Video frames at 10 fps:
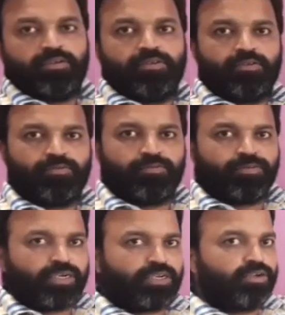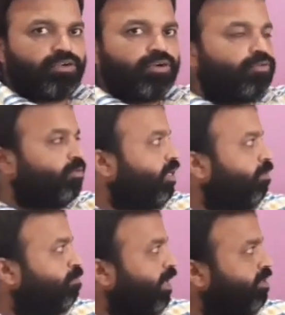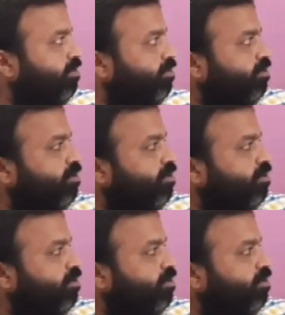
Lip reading: So first we apply